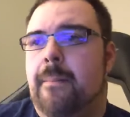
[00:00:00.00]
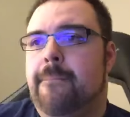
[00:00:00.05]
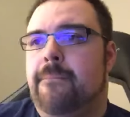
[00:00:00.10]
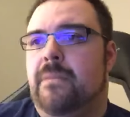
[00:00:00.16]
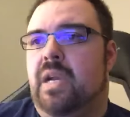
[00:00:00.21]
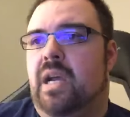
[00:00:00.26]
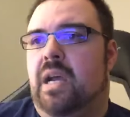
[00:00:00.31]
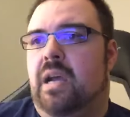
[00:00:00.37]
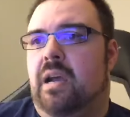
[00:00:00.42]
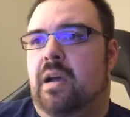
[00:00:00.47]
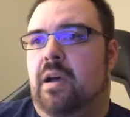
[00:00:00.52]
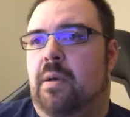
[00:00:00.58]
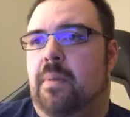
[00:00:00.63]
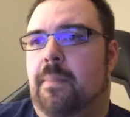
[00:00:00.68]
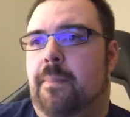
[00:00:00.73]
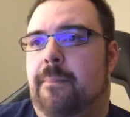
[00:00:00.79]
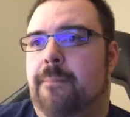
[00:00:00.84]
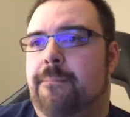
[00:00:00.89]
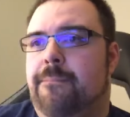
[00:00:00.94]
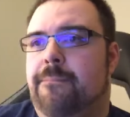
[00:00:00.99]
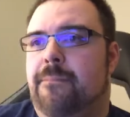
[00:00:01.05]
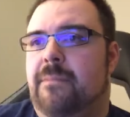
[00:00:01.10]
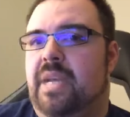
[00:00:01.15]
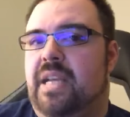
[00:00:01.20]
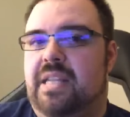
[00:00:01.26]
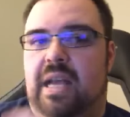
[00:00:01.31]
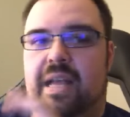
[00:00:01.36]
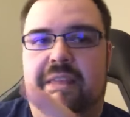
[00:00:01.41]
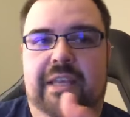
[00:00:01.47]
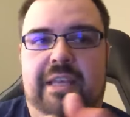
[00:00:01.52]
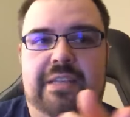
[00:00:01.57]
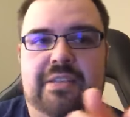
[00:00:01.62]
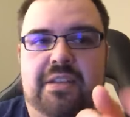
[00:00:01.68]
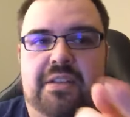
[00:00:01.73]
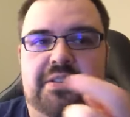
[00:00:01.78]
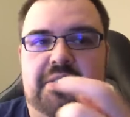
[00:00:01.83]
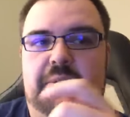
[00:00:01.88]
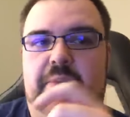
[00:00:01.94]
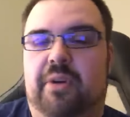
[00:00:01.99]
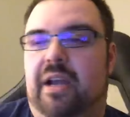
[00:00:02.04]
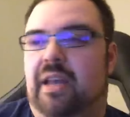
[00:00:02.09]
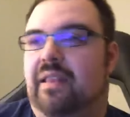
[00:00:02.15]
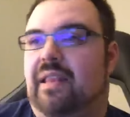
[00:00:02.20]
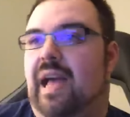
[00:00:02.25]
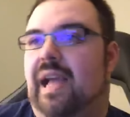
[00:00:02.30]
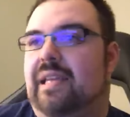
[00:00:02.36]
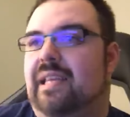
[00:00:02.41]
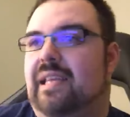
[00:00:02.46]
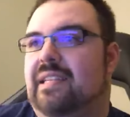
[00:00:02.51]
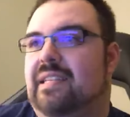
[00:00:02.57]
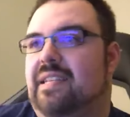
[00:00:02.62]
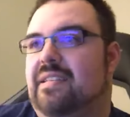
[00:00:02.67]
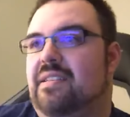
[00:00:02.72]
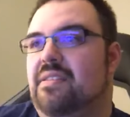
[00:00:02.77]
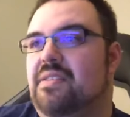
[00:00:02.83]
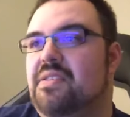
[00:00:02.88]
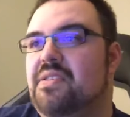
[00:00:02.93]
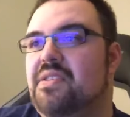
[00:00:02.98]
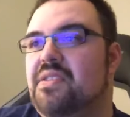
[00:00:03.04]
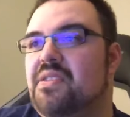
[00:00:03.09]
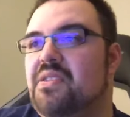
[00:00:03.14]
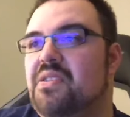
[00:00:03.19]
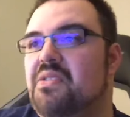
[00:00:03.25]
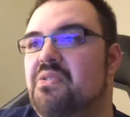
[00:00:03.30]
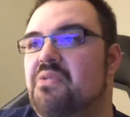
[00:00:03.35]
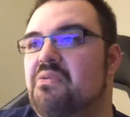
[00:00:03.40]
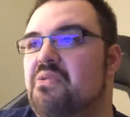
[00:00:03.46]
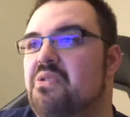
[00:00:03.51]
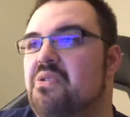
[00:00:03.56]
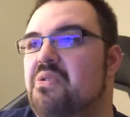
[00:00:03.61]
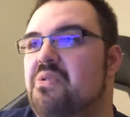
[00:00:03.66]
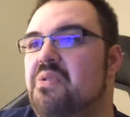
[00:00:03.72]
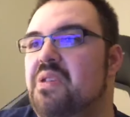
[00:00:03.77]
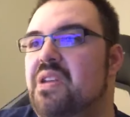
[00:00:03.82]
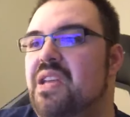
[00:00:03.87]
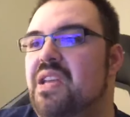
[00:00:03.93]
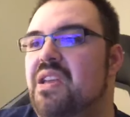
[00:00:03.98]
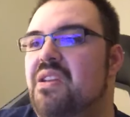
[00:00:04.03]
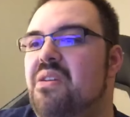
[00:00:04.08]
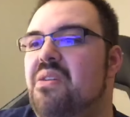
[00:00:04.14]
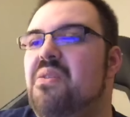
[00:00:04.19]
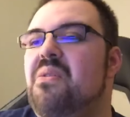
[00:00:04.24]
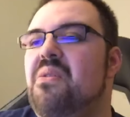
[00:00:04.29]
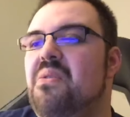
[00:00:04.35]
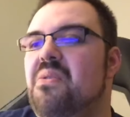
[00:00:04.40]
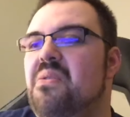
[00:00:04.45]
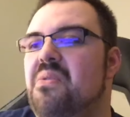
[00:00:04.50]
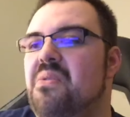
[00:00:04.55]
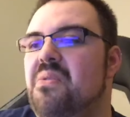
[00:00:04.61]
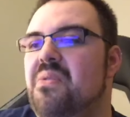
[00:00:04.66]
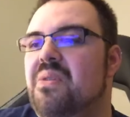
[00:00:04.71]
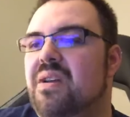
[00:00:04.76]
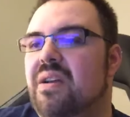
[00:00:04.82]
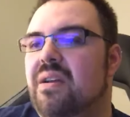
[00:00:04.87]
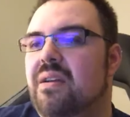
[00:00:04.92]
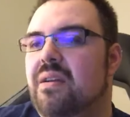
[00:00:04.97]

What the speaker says: I think it's also probably laggy because I said, screw you.